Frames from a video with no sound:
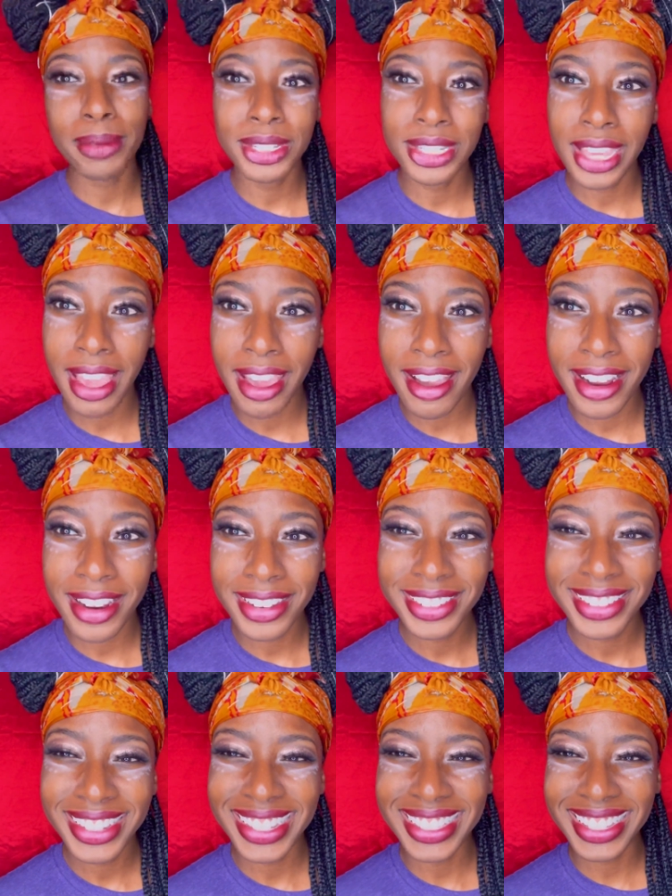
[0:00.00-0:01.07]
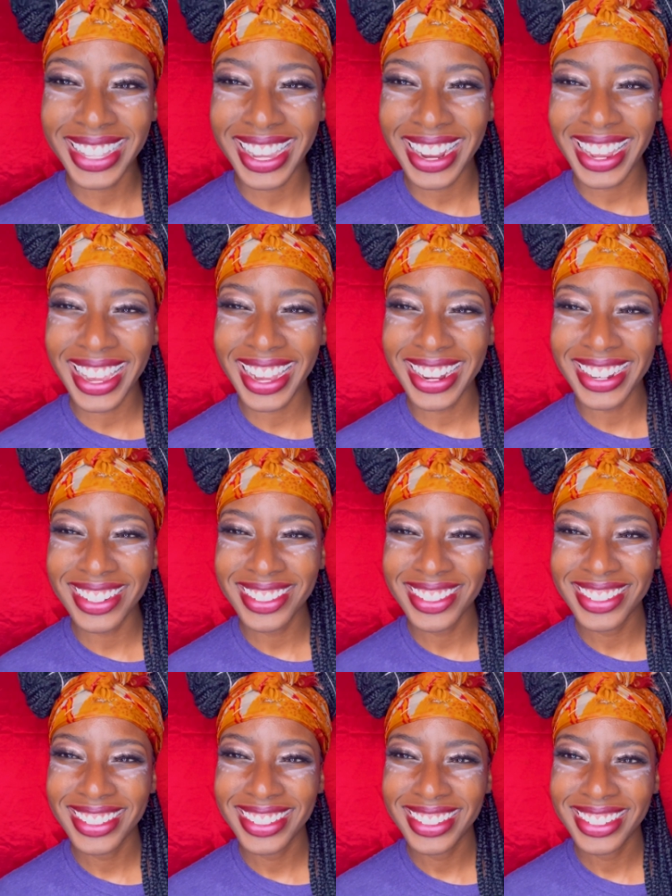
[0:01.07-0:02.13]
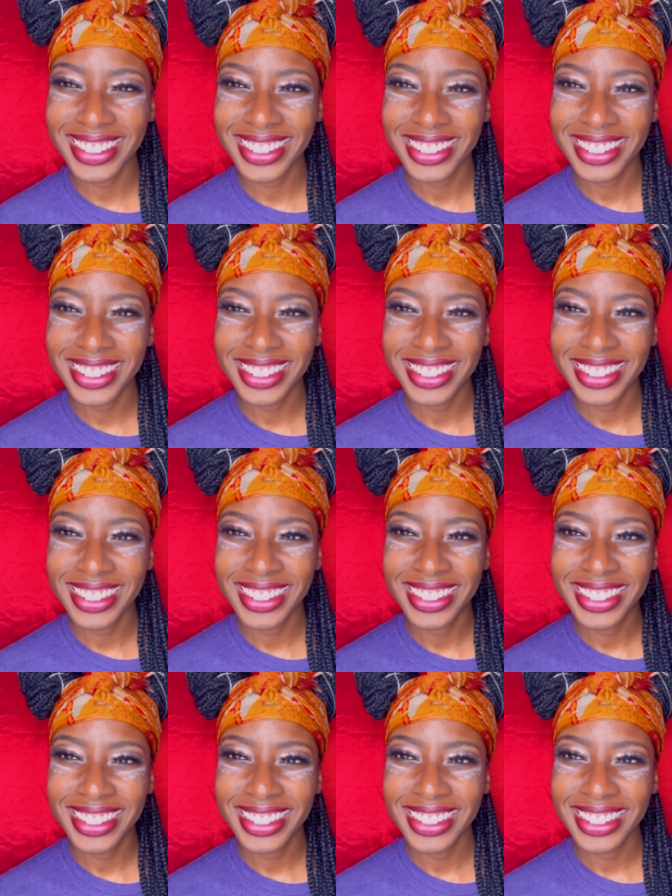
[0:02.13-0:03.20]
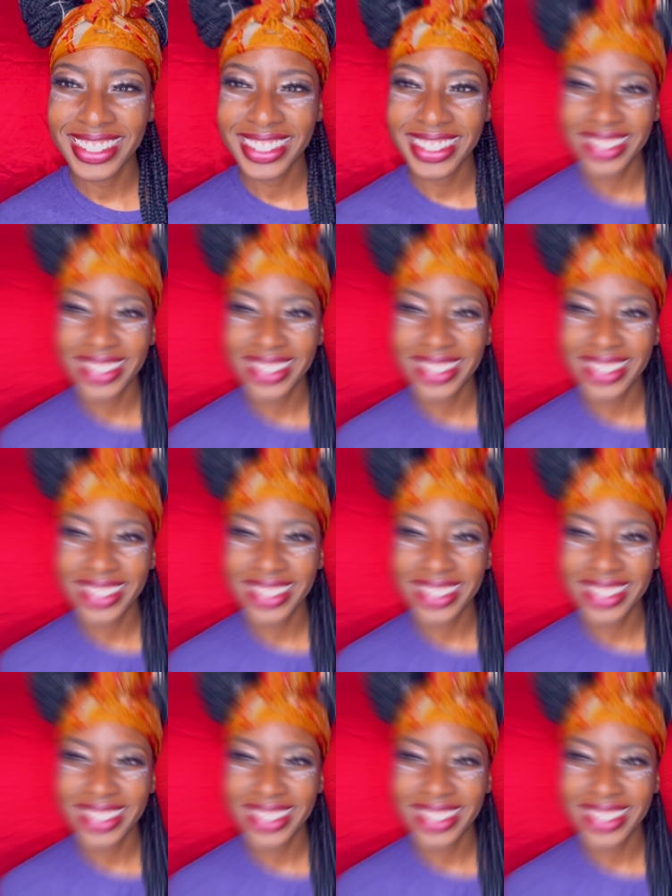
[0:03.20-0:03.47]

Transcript: share. It's Claire Haire. All right,